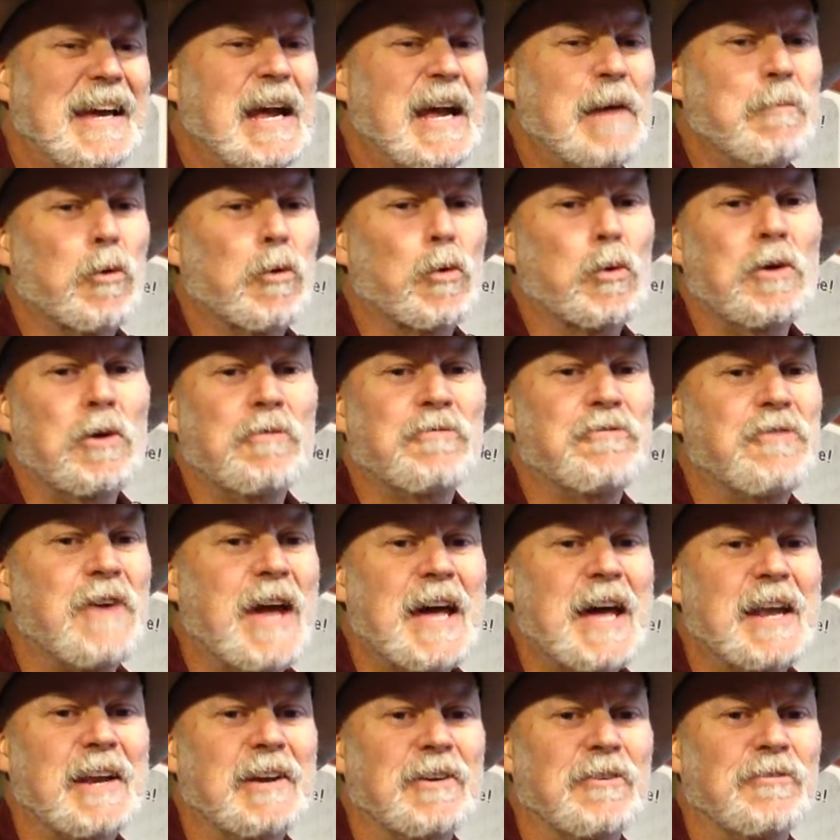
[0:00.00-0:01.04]
I'm a real
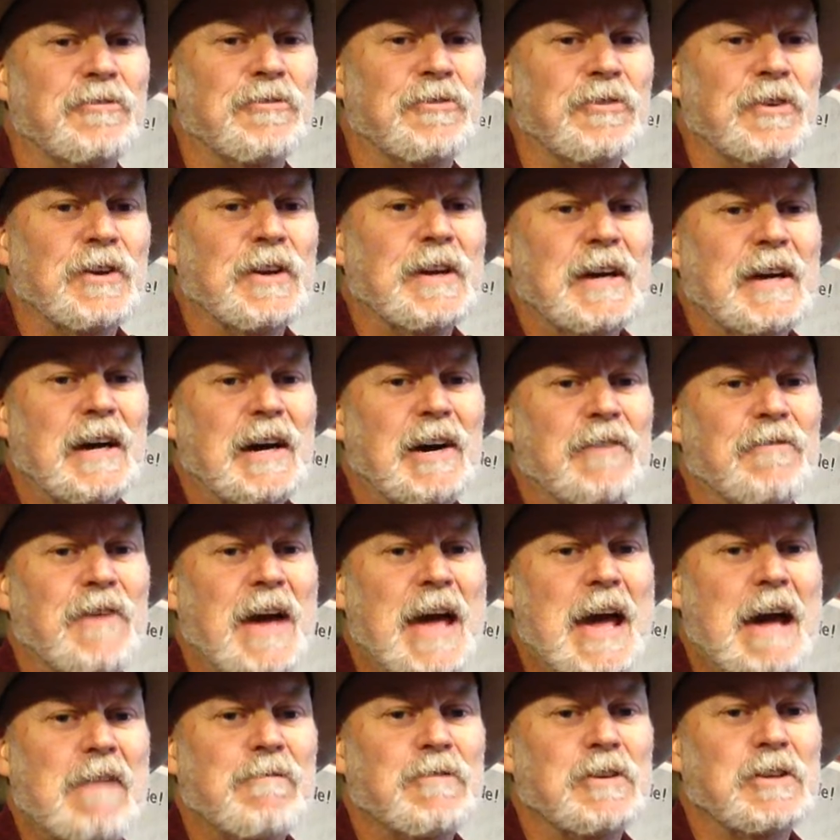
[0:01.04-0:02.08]
fan of
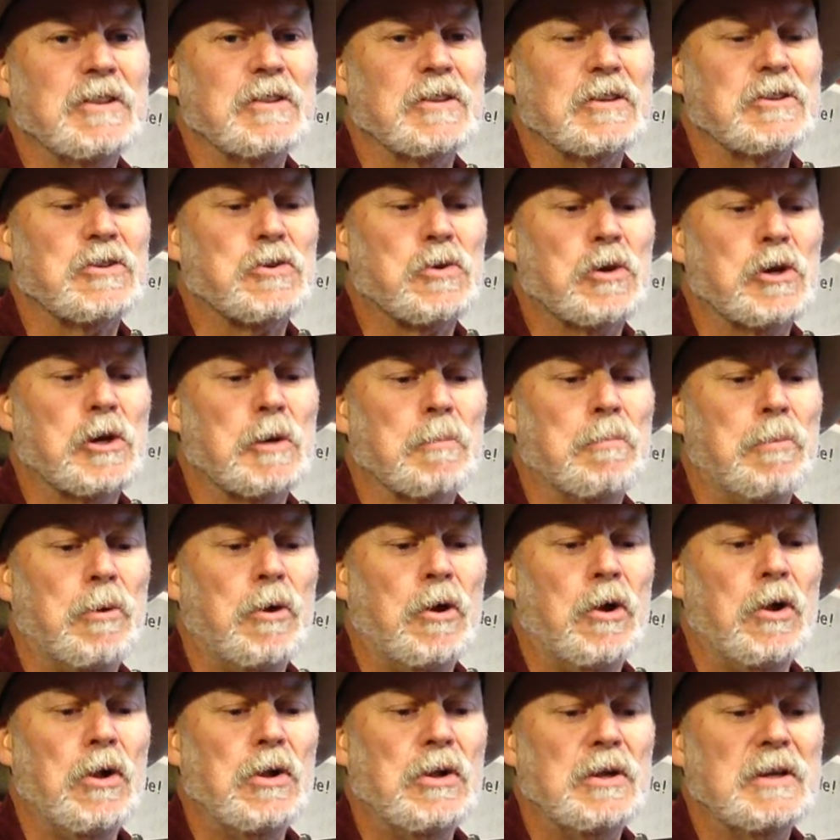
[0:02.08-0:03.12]
having the trigger
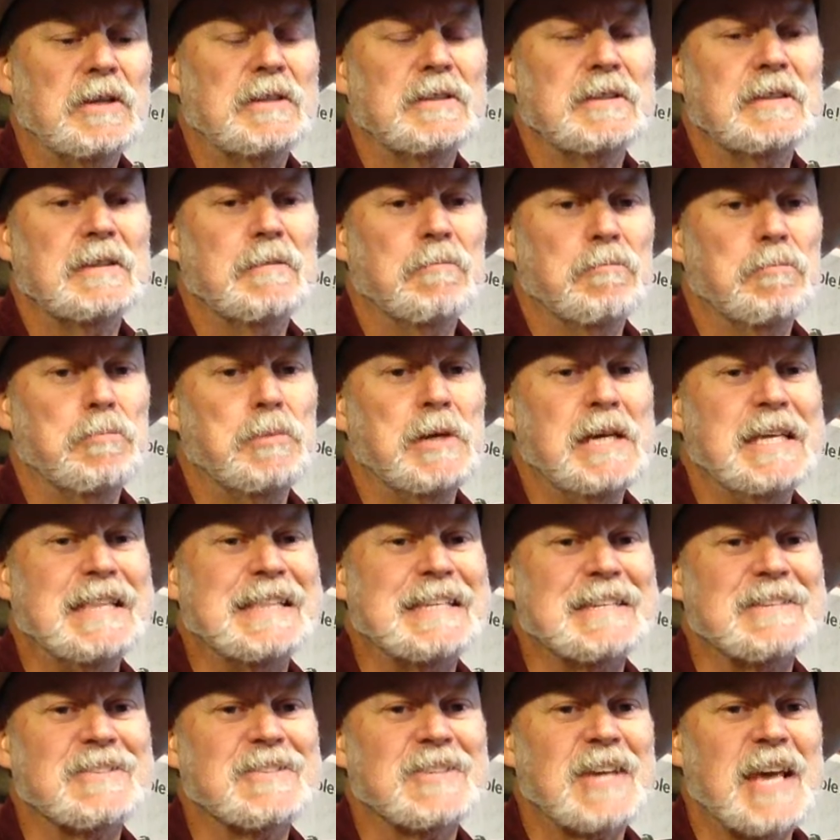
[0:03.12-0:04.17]
pull be
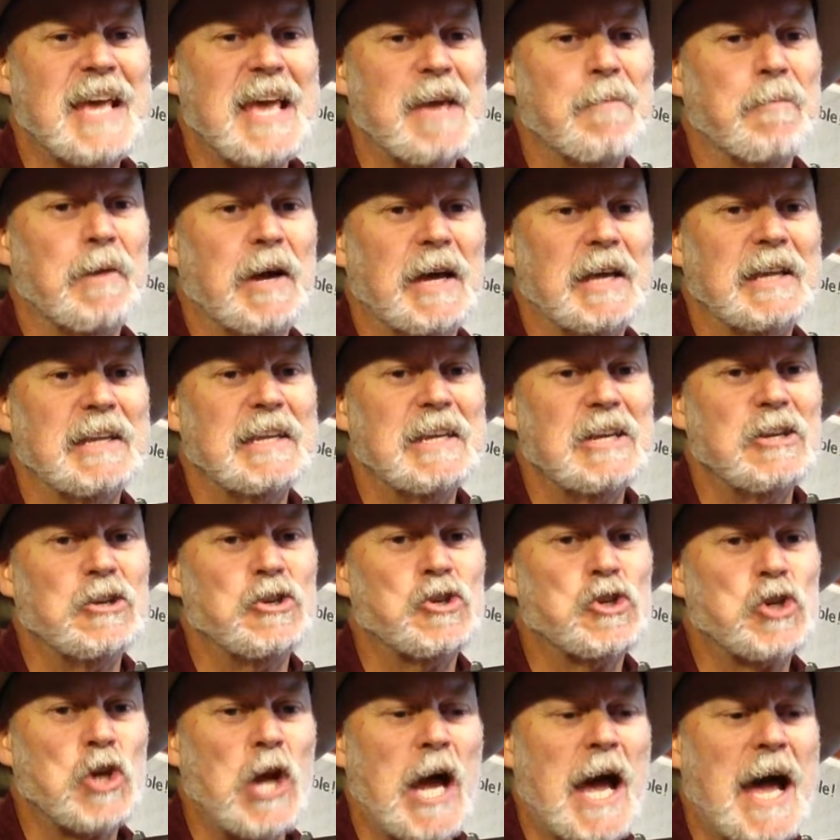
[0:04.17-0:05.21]
the same on each
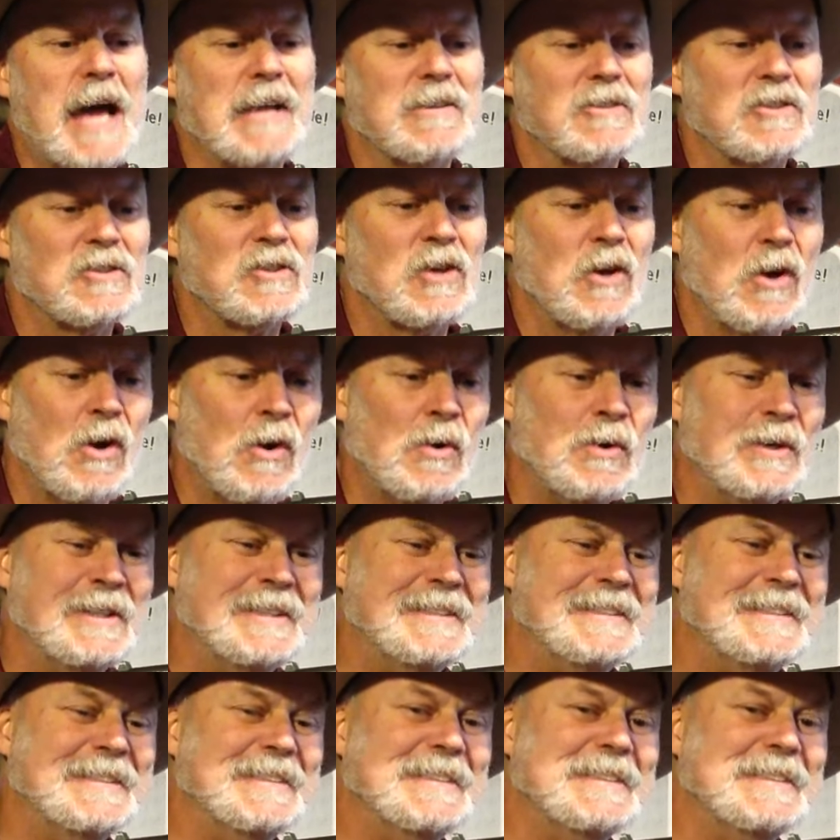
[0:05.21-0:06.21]
shot. So,